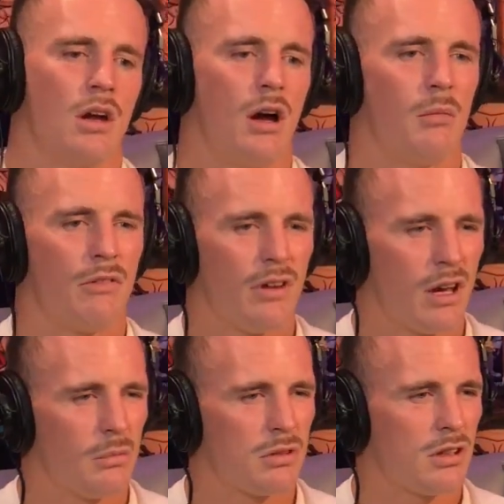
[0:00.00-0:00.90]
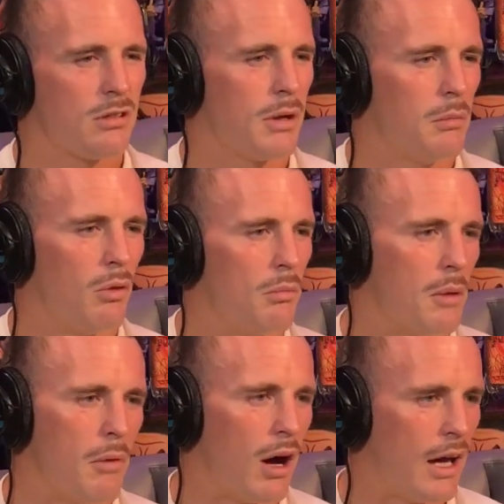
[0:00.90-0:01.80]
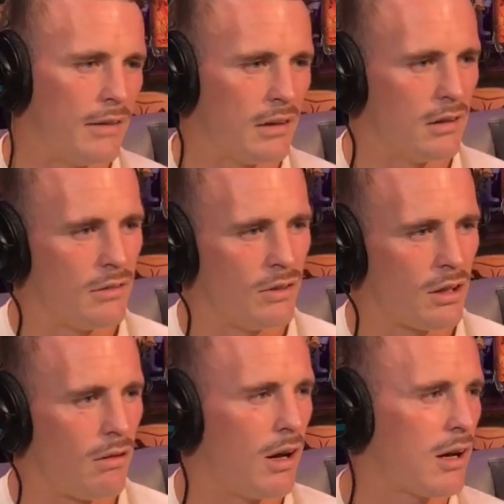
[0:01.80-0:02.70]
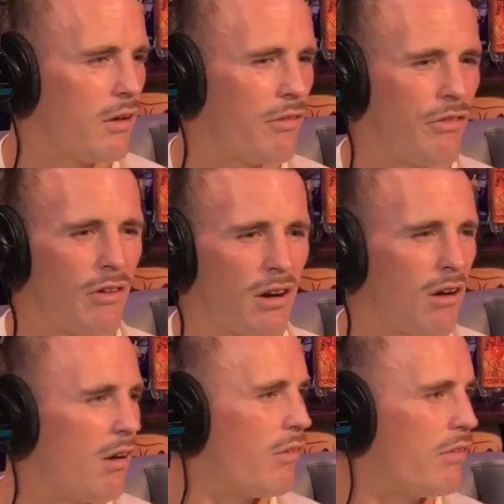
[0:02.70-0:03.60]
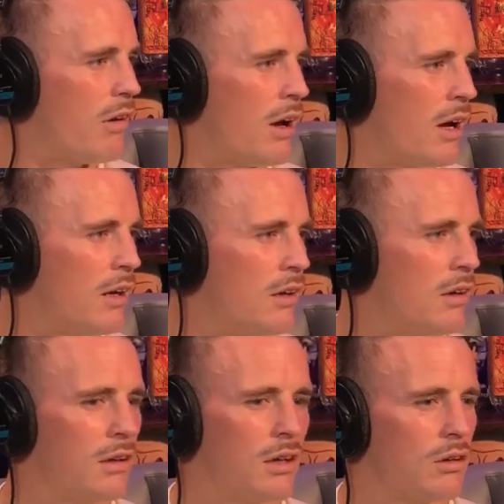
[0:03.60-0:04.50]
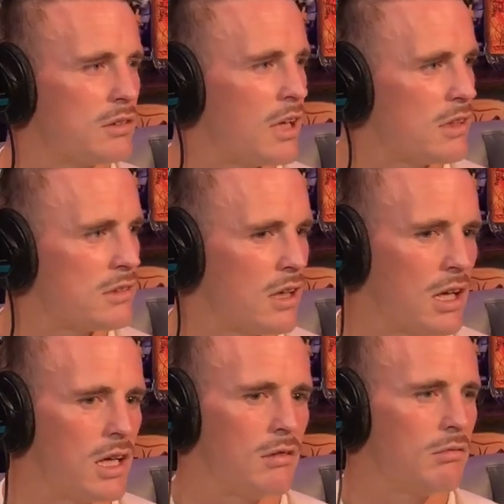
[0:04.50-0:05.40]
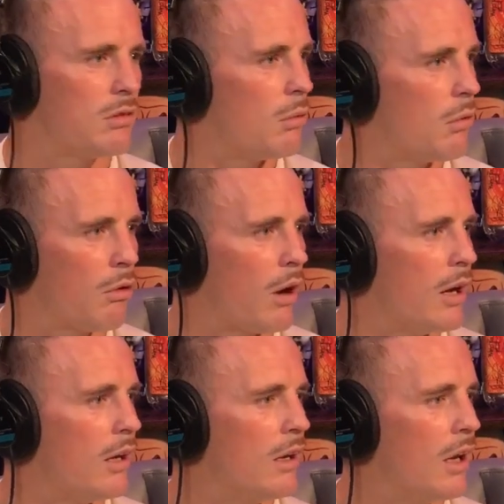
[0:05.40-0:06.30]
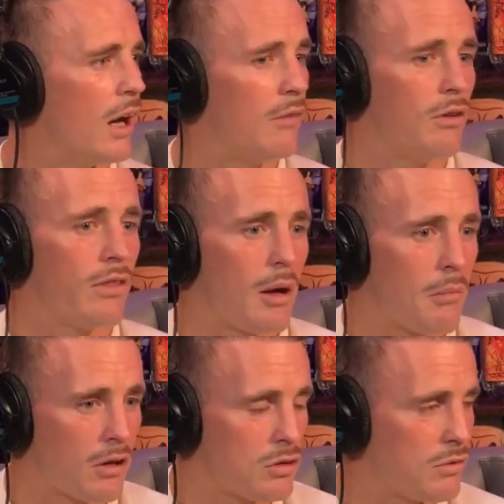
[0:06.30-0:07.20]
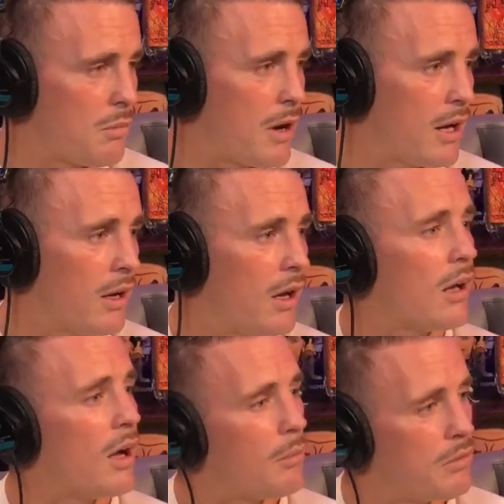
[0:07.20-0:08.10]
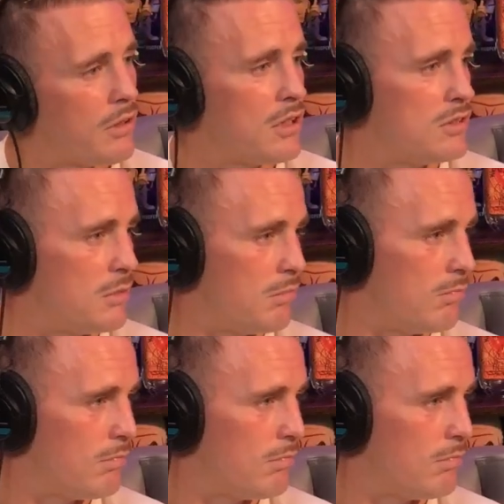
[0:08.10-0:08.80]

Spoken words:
I'm like, fuck it, I'm just going to speak more my mind. And if you don't like it, fuck off. And you got something to say, great. Yeah. And if you're that much of a man, come to the gym.